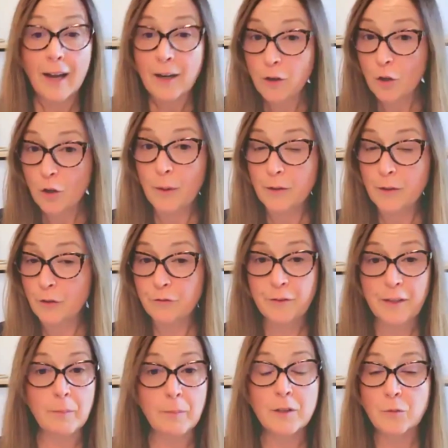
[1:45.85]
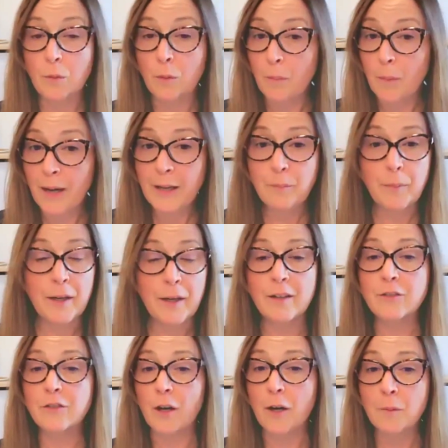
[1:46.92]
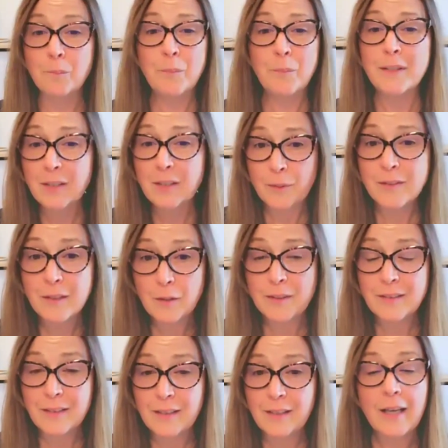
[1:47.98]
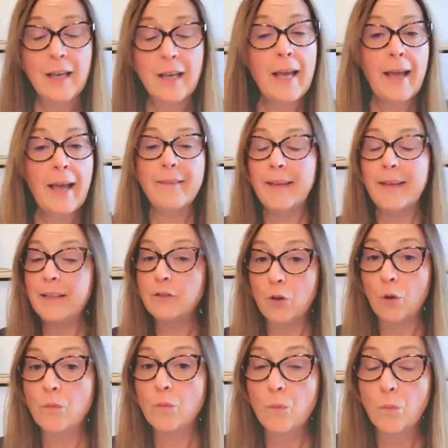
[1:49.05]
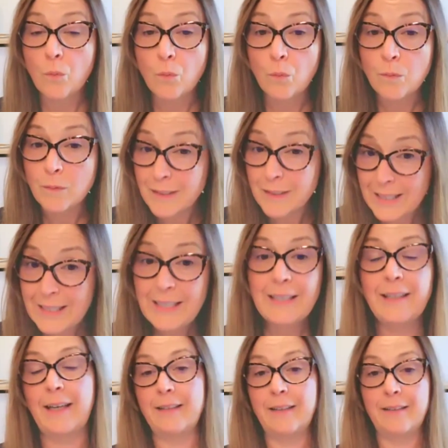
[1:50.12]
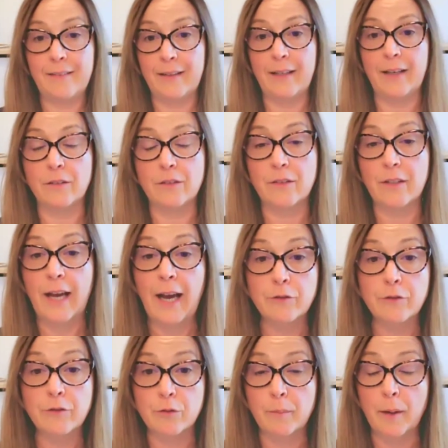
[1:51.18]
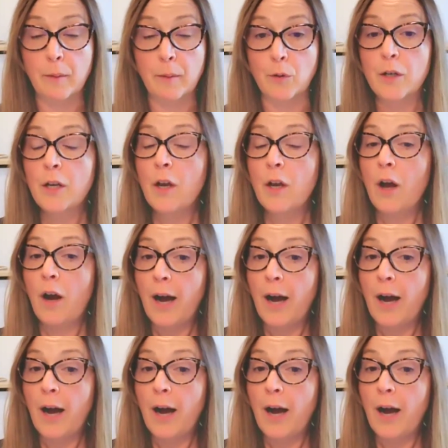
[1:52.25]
I don't know about your families, but my parents are busy, busy, busy, and they don't need anything else to have to remember.